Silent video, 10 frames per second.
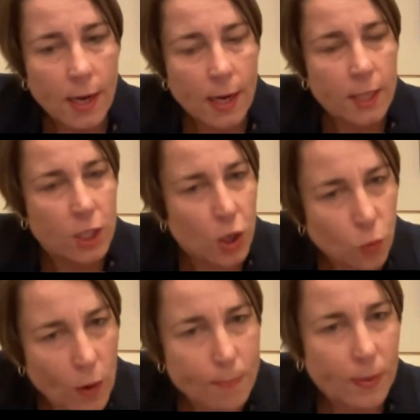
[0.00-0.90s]
It's a
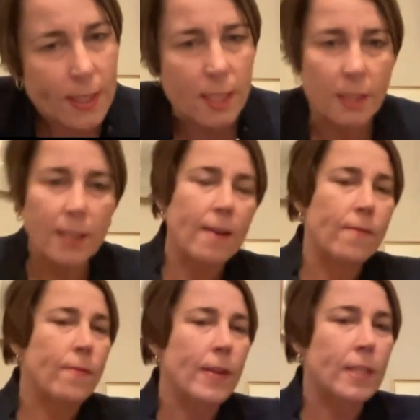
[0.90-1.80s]
great place to live.
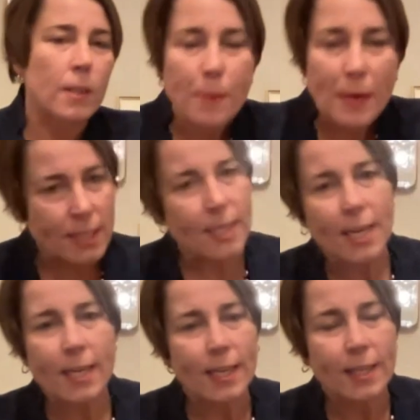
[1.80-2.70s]
It's the best
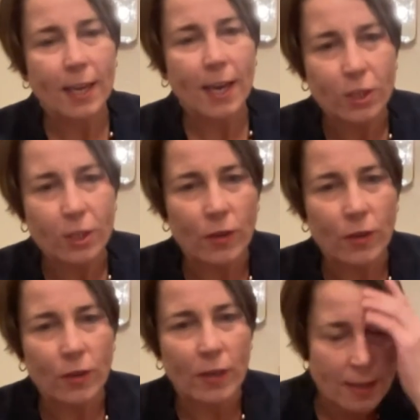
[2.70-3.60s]
state in the
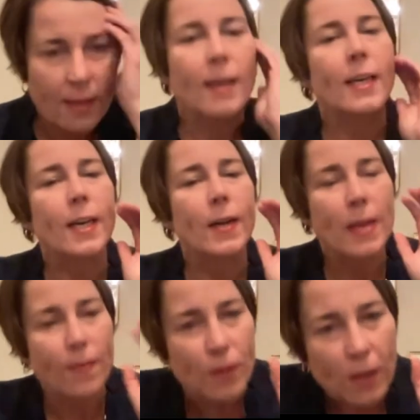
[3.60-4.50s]
country uh,
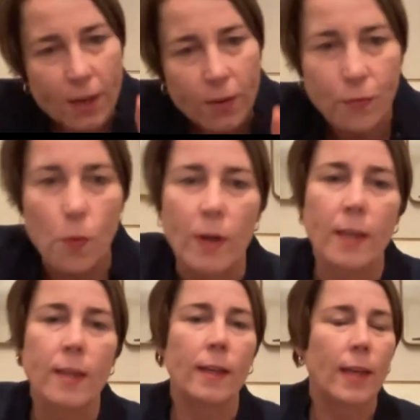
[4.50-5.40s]
if you can afford
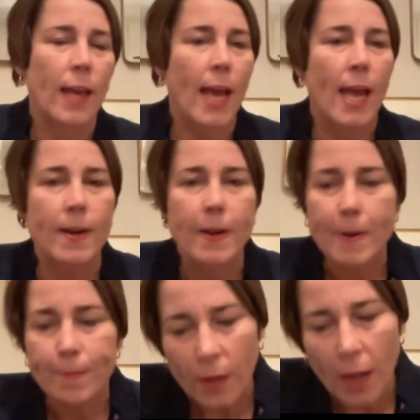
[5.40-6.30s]
it. And
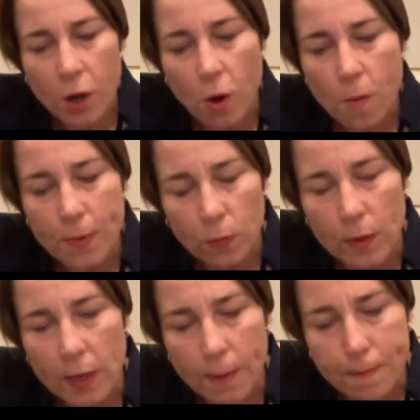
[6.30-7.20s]
I hope as
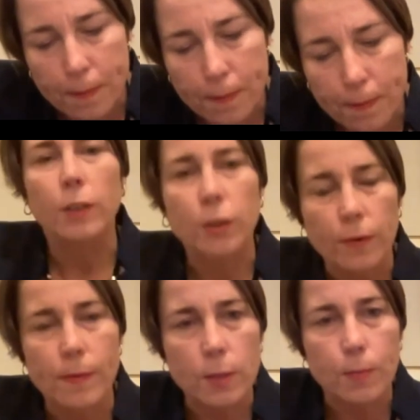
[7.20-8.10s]
we emerge
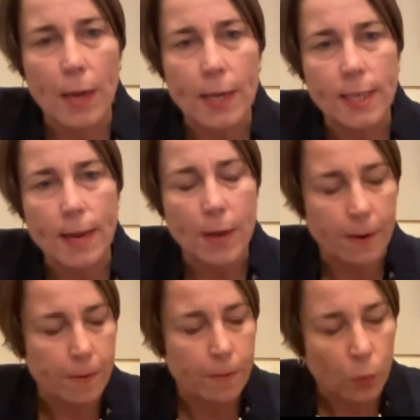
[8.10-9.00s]
from this pandemic,
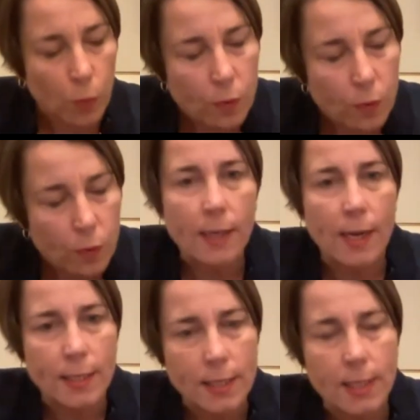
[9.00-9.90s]
we
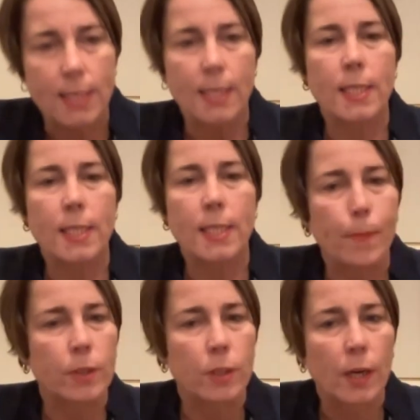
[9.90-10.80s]
recognize and seize the
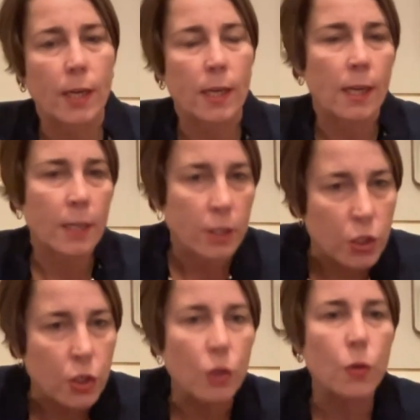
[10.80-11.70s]
opportunity to
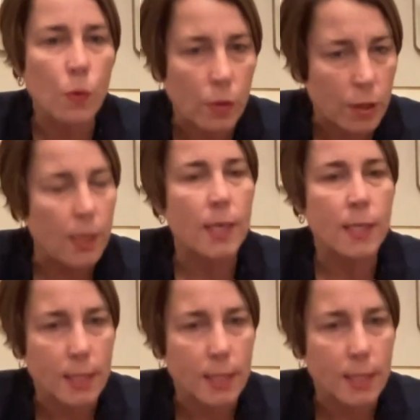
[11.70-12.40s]
do things